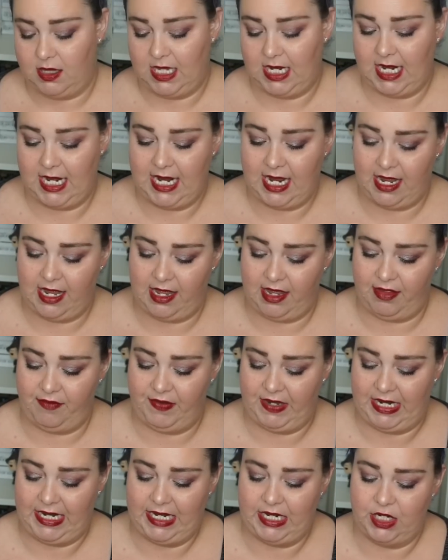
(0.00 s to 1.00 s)
Then I
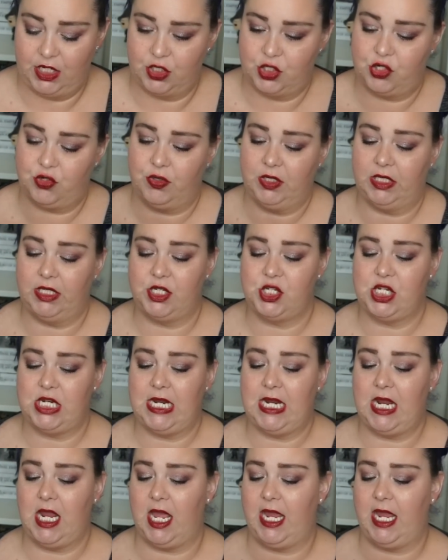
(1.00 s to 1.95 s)
have a trilogy.